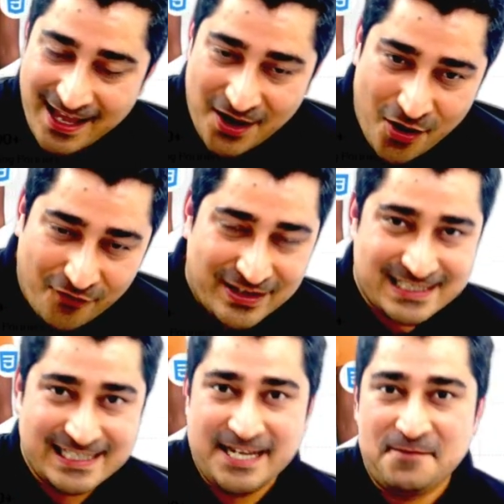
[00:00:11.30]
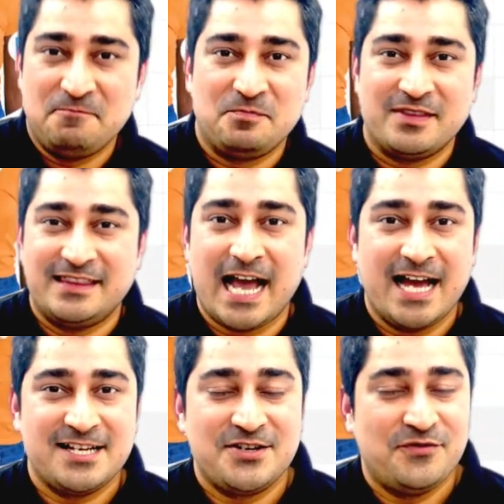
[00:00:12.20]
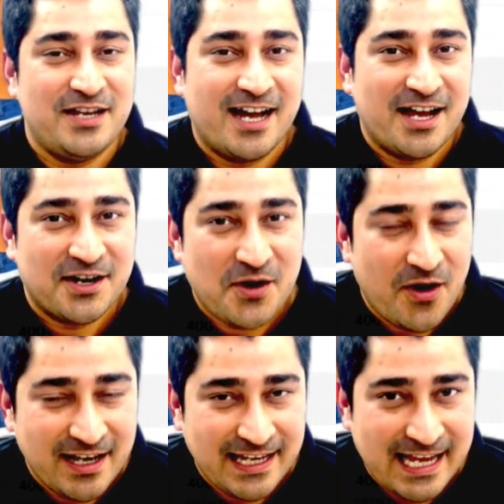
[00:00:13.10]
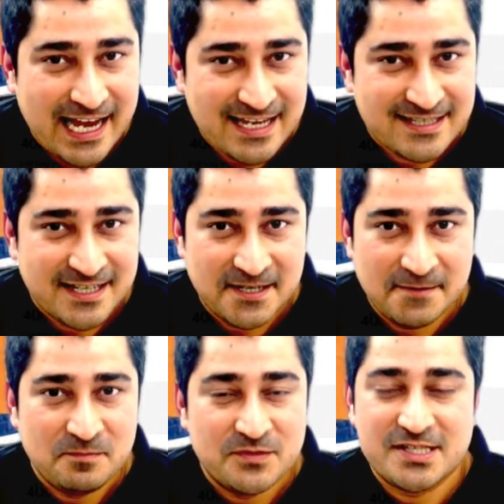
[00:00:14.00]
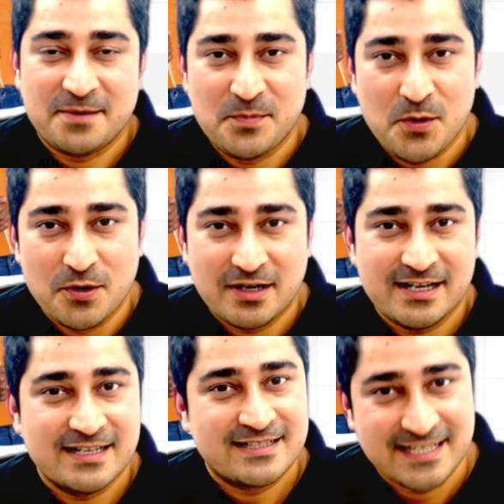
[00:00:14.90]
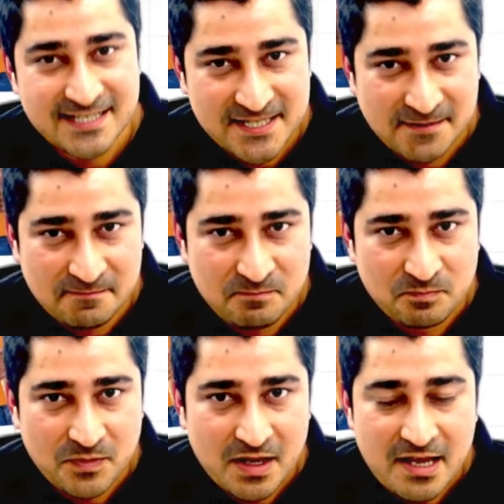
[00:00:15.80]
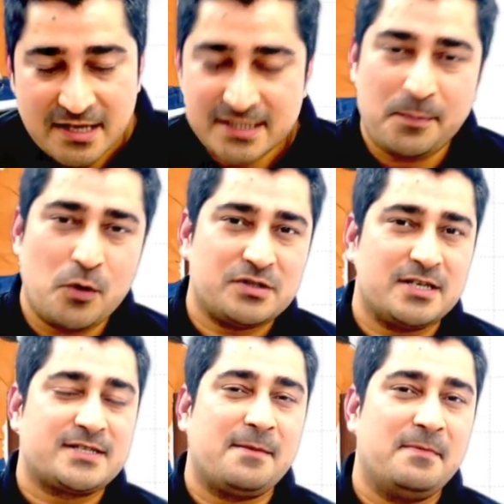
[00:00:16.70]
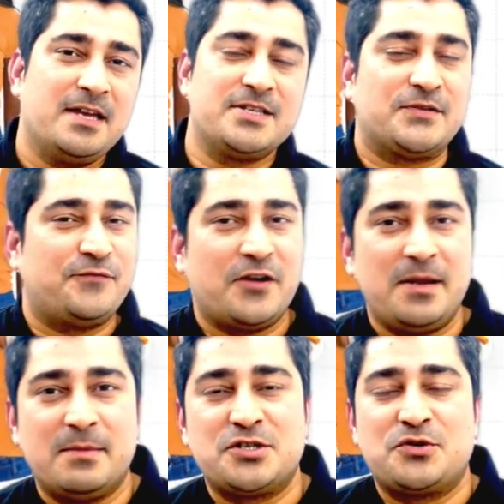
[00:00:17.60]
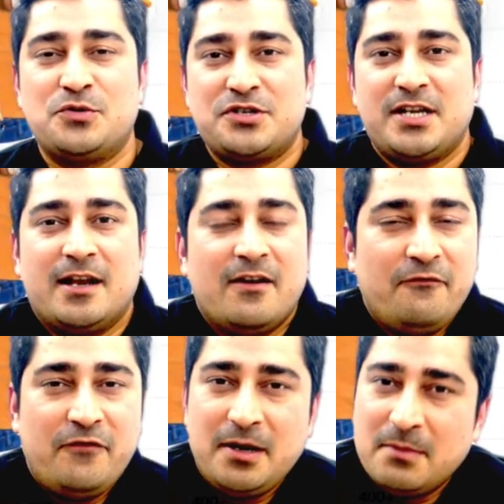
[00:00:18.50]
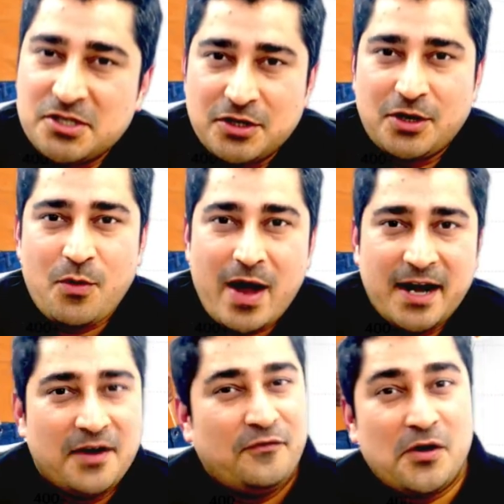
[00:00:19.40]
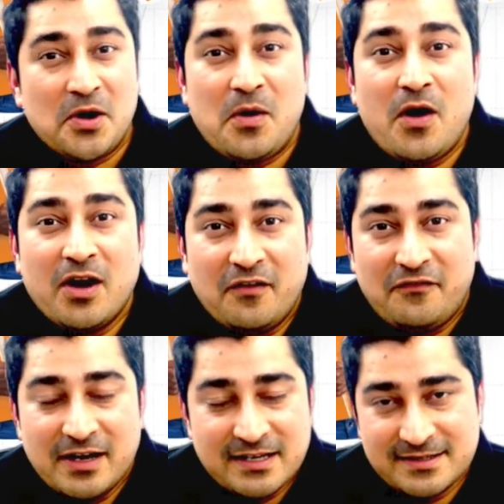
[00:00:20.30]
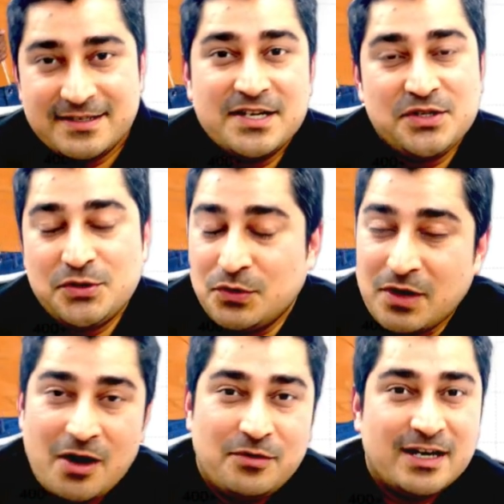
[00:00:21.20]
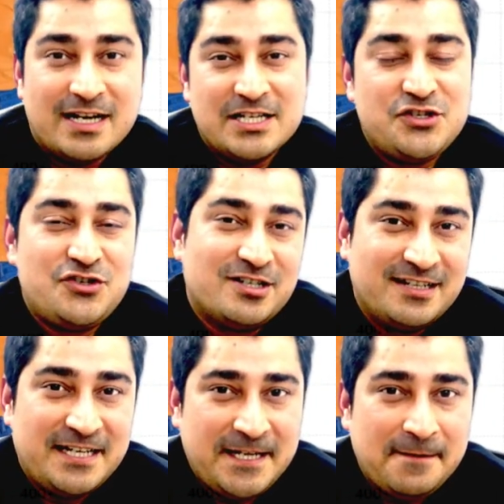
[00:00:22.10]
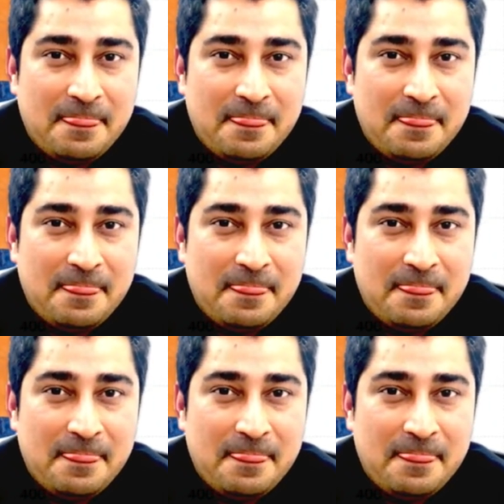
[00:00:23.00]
Obviously, that we are calling as a support system. Support system is very much crucial, very much required for all of us throughout a journey